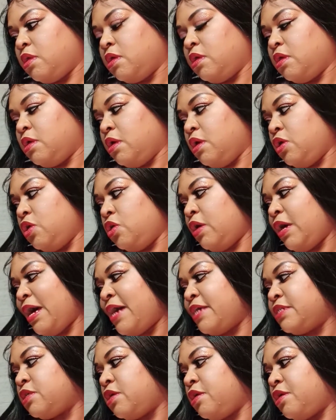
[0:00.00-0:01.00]
You
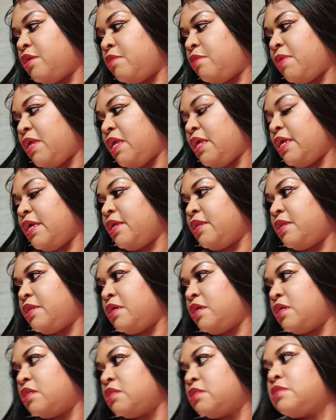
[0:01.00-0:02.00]
guys are going to be getting
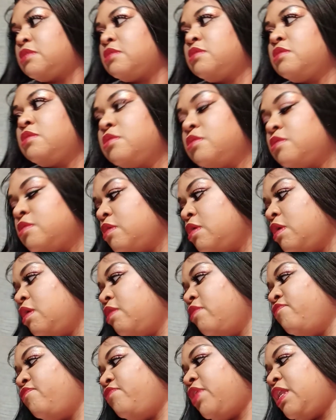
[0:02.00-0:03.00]
this
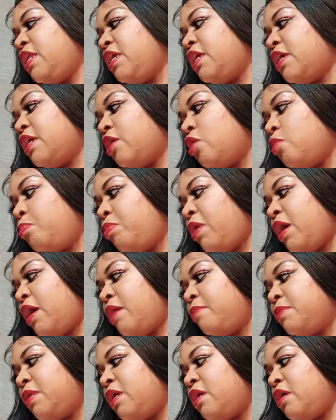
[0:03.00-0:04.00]
video
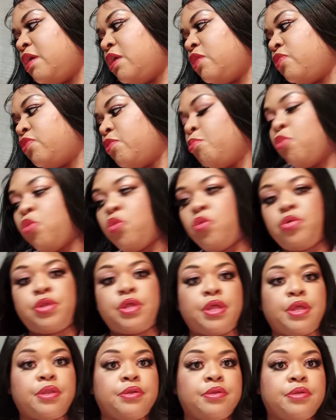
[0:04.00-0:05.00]
probably in the
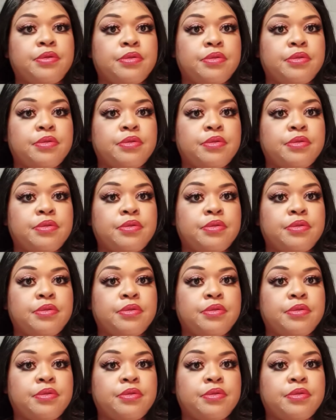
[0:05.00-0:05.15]
morning.